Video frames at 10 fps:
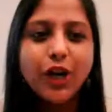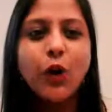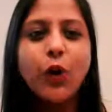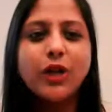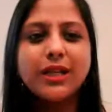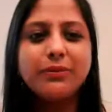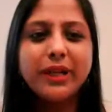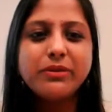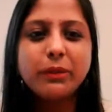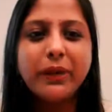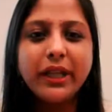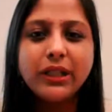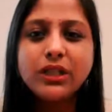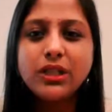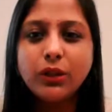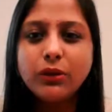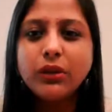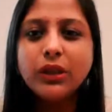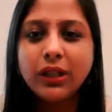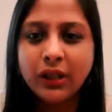or sometimes the parents
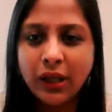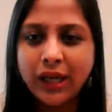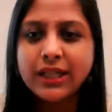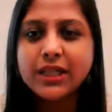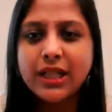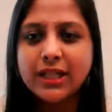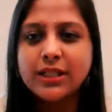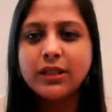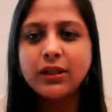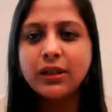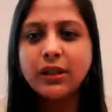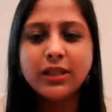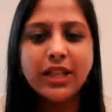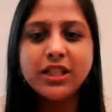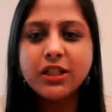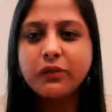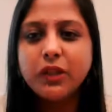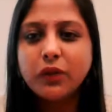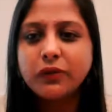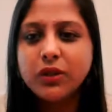understands the sensitivity
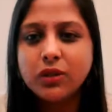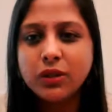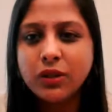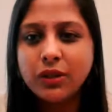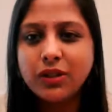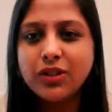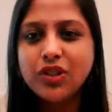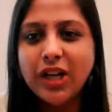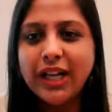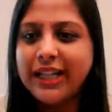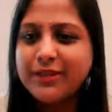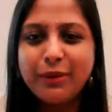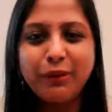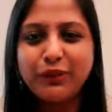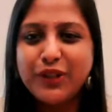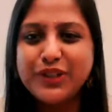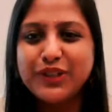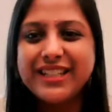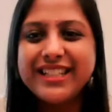of the child. Yes ma'am, of course you can